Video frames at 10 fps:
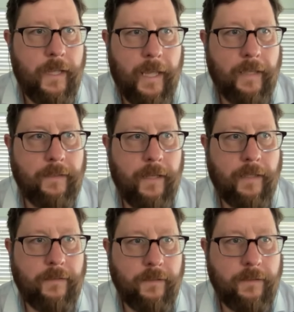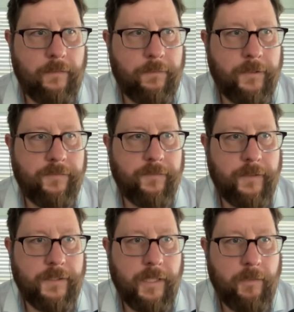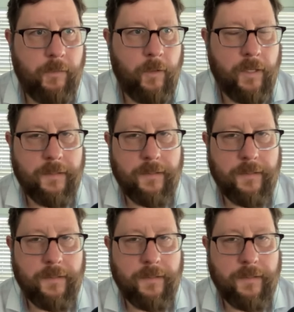And just push for the change we want to